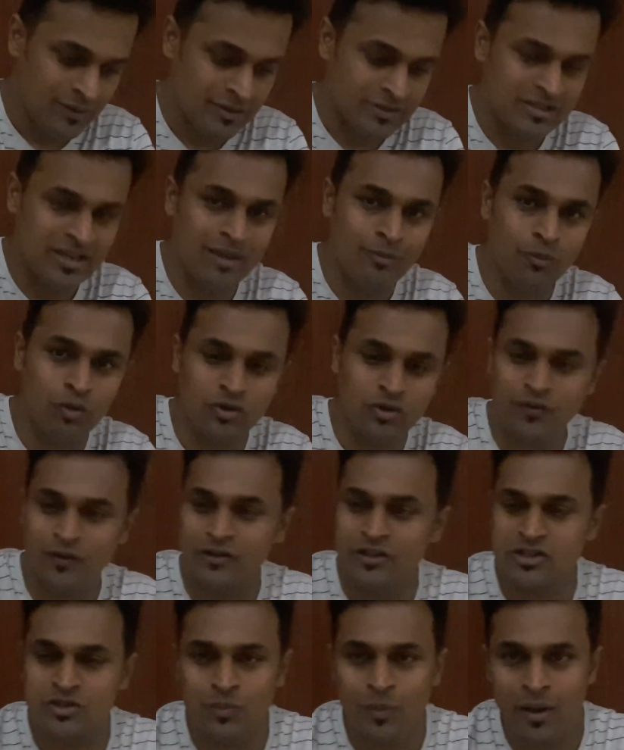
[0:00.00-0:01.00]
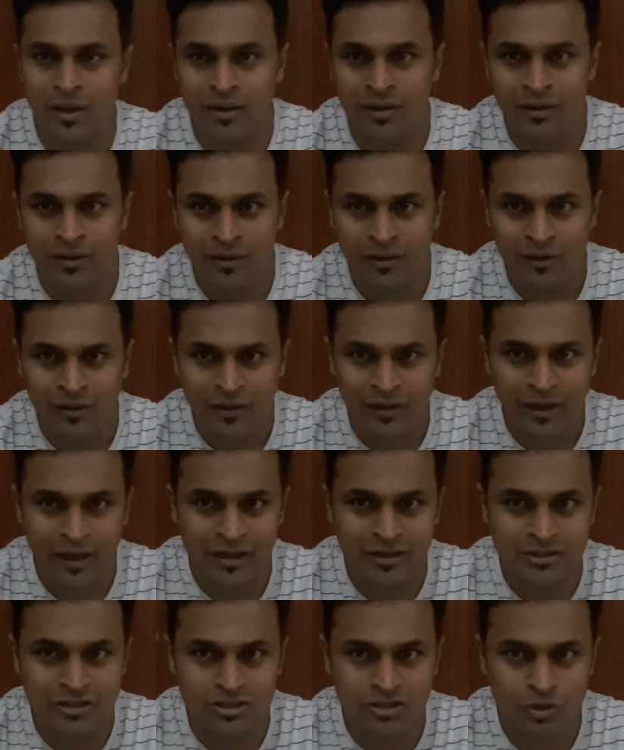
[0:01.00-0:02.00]
The same goes for this one.
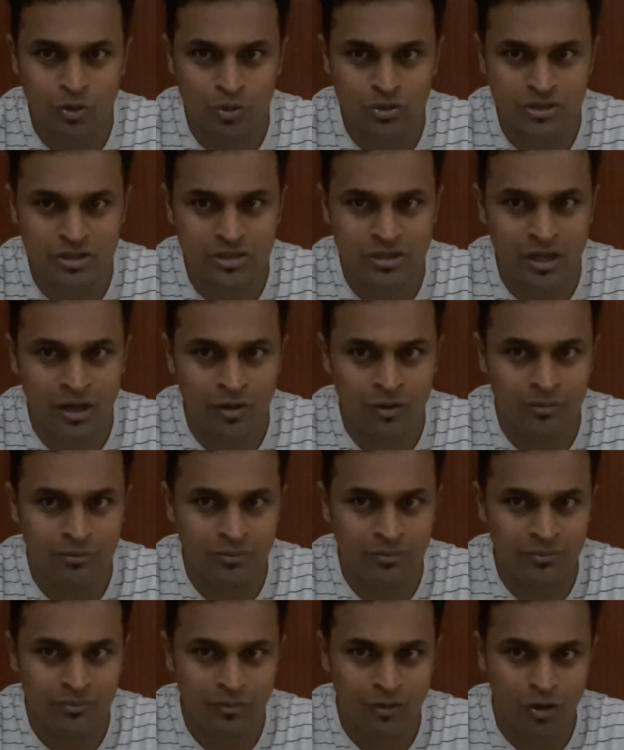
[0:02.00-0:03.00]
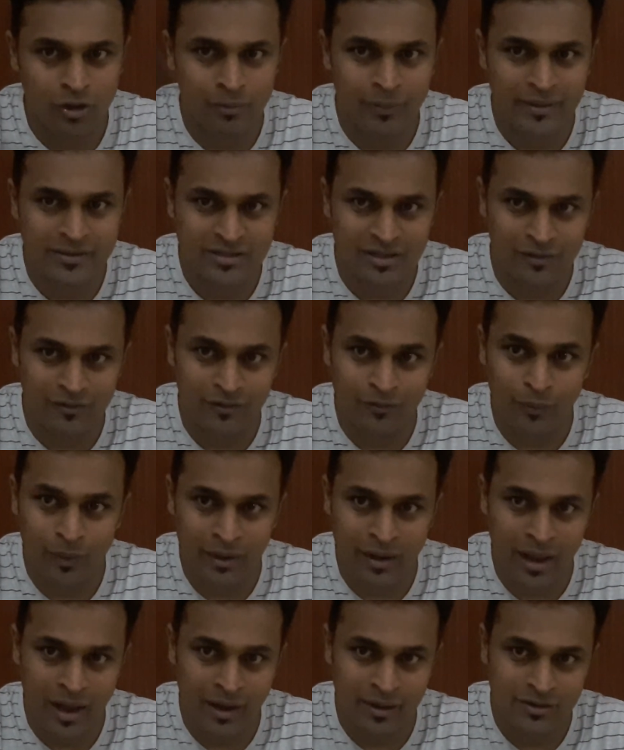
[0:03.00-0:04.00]
It just closes down all by itself in
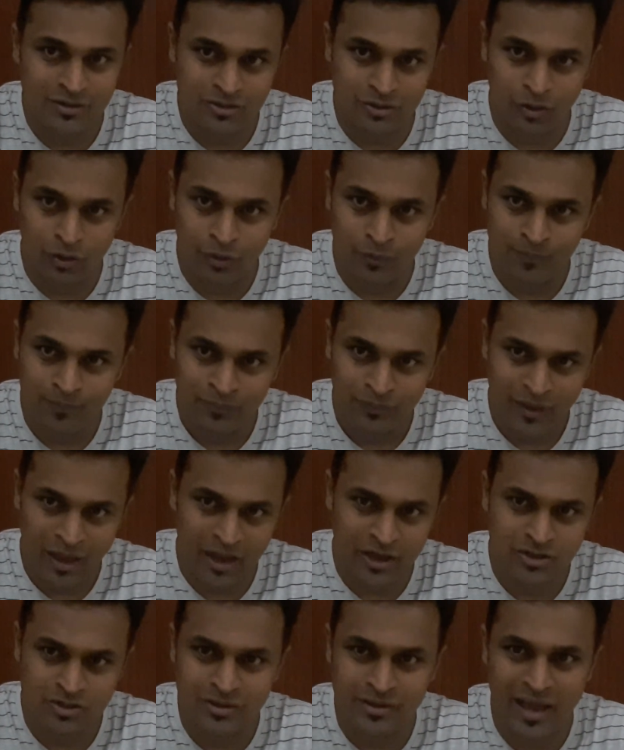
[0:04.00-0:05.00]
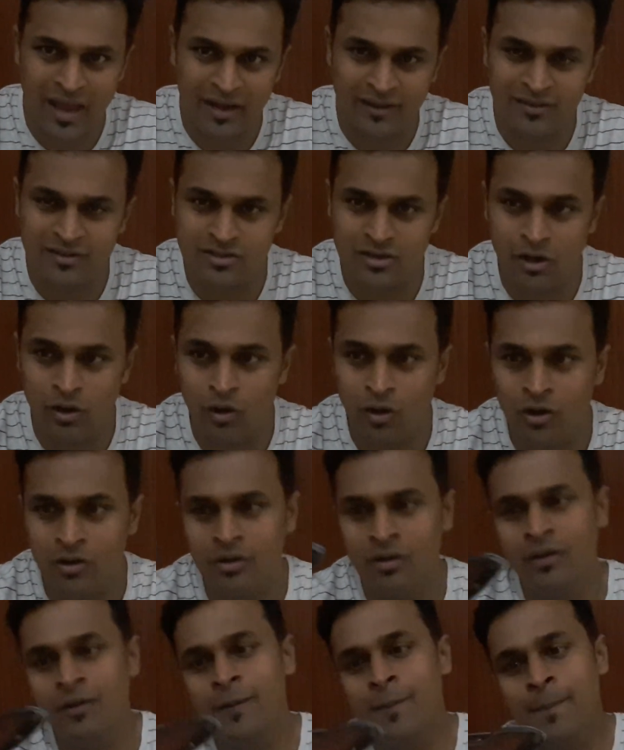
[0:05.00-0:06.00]
one hand. So I used to carry this a
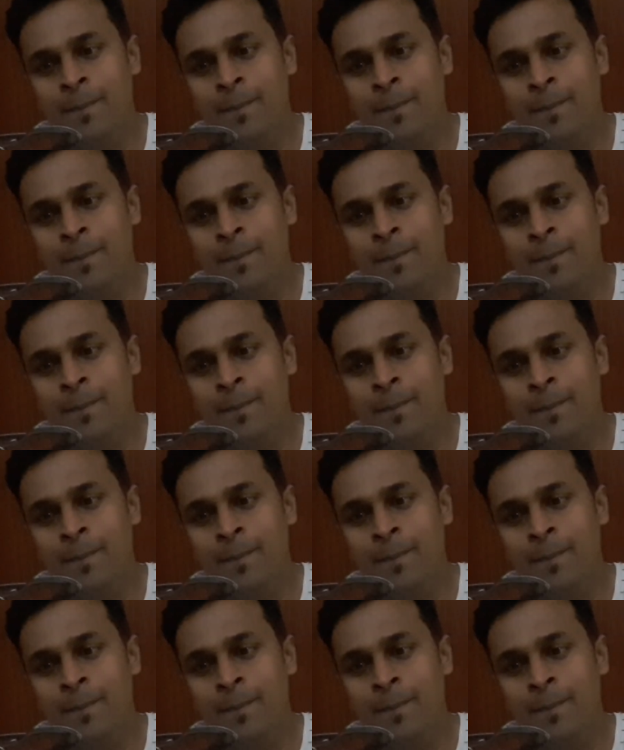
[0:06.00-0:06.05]
lot,